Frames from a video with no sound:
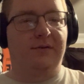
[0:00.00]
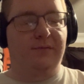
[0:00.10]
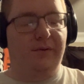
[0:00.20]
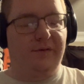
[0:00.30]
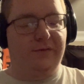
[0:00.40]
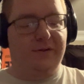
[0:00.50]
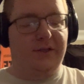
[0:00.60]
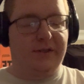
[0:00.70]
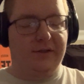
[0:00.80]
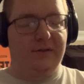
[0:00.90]
puffer
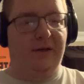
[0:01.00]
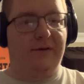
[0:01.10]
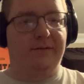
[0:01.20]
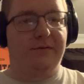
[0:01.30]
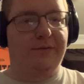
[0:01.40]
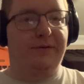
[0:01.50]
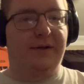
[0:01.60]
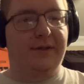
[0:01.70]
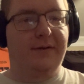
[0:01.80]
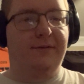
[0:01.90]
jackets have
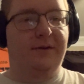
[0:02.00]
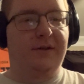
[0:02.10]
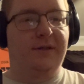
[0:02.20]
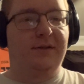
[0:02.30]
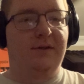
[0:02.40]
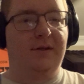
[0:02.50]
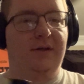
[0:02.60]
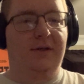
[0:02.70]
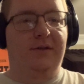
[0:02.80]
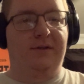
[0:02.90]
reflective on it,
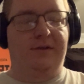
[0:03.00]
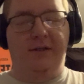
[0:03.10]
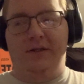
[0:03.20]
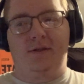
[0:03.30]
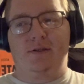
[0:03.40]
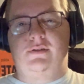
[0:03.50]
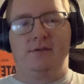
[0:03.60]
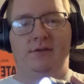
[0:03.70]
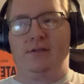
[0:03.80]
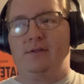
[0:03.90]
so he can
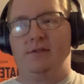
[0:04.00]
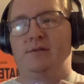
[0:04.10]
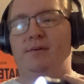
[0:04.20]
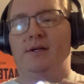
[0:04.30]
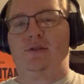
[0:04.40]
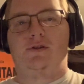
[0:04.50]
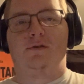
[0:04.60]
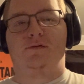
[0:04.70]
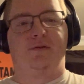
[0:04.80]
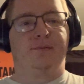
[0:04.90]
easily spot
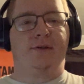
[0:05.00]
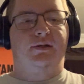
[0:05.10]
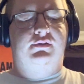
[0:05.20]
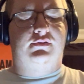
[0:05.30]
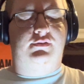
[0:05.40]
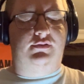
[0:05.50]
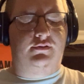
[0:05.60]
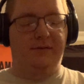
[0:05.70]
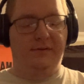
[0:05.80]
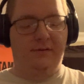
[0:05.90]
you from a
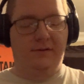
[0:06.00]
distance.